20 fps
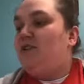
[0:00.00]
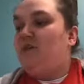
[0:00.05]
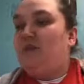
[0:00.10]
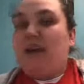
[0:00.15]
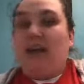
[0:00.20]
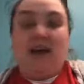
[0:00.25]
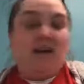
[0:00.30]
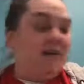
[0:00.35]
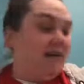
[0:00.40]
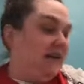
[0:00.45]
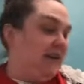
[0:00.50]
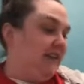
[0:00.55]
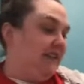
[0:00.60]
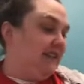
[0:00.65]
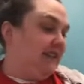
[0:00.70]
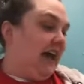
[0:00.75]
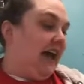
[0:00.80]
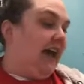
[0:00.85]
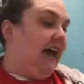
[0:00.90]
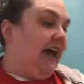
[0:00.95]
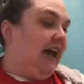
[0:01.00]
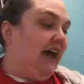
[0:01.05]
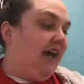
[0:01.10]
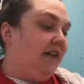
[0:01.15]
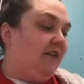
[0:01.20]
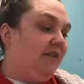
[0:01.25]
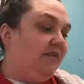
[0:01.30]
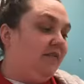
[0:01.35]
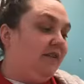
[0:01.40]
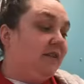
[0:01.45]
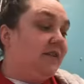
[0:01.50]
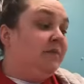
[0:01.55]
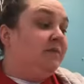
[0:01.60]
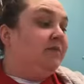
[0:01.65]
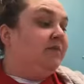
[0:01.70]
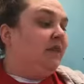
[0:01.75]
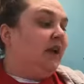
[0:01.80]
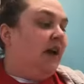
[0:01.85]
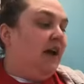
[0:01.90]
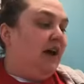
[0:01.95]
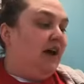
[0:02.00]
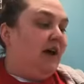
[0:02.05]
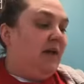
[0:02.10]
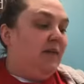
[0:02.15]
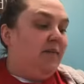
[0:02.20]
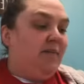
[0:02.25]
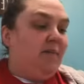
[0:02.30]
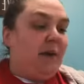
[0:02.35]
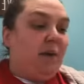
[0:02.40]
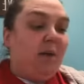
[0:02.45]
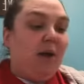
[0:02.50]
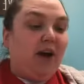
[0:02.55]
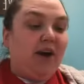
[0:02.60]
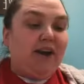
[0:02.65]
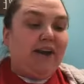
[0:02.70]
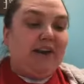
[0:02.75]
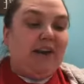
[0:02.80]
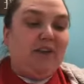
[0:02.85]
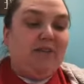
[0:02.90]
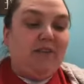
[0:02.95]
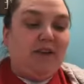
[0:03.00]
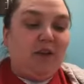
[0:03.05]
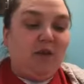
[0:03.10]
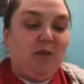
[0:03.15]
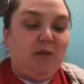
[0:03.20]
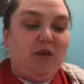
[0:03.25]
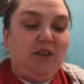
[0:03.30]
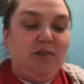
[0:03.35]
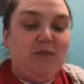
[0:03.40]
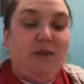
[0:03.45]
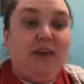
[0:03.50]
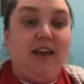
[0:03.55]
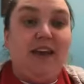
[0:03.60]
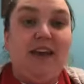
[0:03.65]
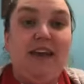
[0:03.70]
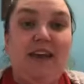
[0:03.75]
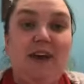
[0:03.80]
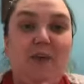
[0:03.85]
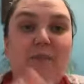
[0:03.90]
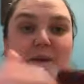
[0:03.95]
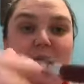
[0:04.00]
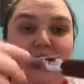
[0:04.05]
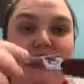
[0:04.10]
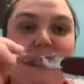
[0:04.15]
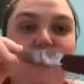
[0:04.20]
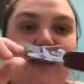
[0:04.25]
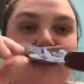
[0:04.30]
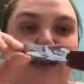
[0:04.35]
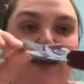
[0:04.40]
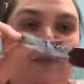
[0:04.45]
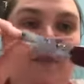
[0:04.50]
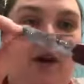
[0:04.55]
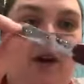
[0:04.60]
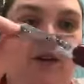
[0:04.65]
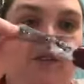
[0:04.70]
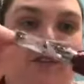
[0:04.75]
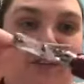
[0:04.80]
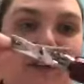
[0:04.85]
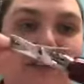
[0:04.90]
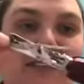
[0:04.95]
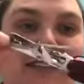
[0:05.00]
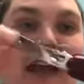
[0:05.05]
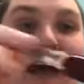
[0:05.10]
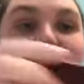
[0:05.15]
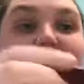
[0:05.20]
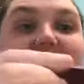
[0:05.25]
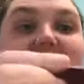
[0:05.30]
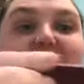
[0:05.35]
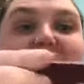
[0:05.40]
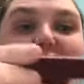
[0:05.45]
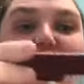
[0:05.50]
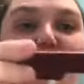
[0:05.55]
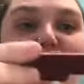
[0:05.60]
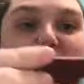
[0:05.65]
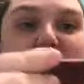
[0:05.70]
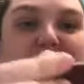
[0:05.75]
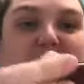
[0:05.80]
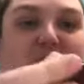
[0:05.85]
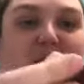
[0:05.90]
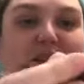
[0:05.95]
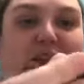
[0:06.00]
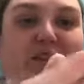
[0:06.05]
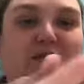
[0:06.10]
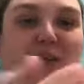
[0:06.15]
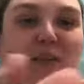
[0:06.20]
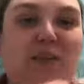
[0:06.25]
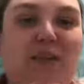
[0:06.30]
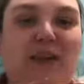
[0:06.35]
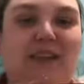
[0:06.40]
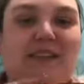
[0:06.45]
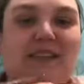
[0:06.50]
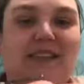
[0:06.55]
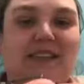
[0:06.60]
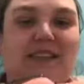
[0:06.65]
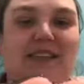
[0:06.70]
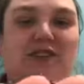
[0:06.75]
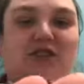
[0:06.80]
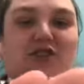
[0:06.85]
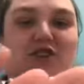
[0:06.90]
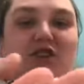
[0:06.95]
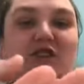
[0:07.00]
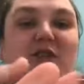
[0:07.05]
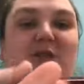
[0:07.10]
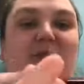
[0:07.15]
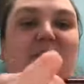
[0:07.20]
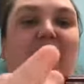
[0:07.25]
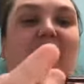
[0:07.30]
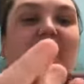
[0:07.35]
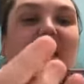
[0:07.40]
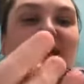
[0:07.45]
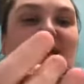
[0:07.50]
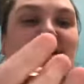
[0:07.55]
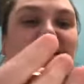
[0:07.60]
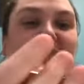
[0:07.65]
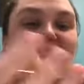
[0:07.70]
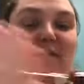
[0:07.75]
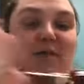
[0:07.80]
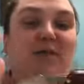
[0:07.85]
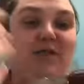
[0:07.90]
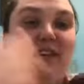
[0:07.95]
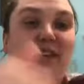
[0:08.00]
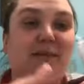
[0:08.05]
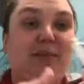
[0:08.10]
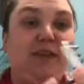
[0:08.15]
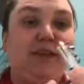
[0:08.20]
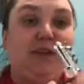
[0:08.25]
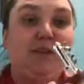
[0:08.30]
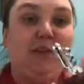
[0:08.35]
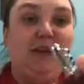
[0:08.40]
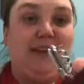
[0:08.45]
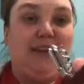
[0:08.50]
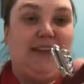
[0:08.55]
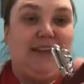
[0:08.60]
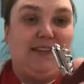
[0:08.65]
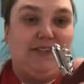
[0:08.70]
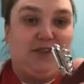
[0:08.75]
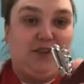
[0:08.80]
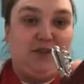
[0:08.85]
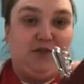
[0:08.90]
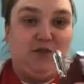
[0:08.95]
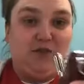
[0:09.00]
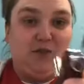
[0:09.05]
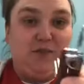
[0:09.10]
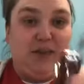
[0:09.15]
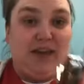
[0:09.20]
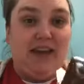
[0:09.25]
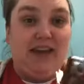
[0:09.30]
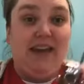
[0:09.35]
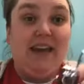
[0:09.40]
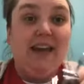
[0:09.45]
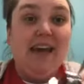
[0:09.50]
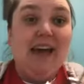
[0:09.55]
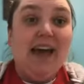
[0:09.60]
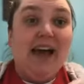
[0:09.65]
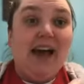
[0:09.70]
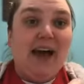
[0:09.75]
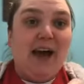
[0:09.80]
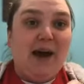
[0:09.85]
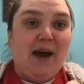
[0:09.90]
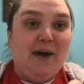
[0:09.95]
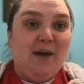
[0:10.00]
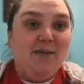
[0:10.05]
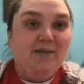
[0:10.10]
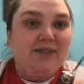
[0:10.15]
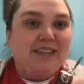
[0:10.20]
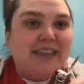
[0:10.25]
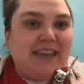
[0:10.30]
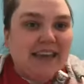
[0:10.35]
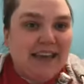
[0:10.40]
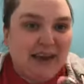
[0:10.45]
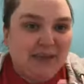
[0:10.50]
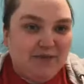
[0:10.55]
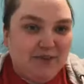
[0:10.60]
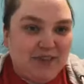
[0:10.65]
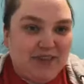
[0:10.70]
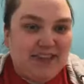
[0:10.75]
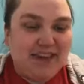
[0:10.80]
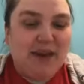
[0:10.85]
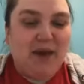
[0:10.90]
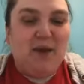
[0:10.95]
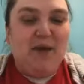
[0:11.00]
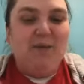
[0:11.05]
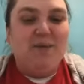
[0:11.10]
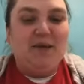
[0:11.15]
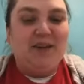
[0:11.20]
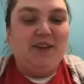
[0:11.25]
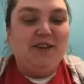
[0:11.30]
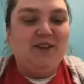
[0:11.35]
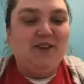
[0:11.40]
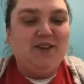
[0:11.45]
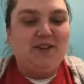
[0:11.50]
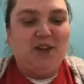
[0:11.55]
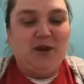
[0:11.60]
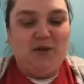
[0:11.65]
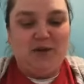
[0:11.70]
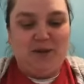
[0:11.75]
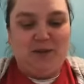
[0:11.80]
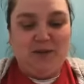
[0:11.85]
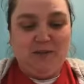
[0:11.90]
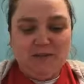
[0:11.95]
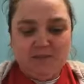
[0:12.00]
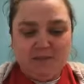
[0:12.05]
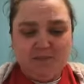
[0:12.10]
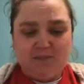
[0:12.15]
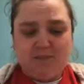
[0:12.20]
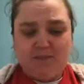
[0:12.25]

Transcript: to do now is I have a pocket knife here with me up at the camp office. I have opened all of the pieces just because it was going to be a little bit easier for me to get everything open and show you.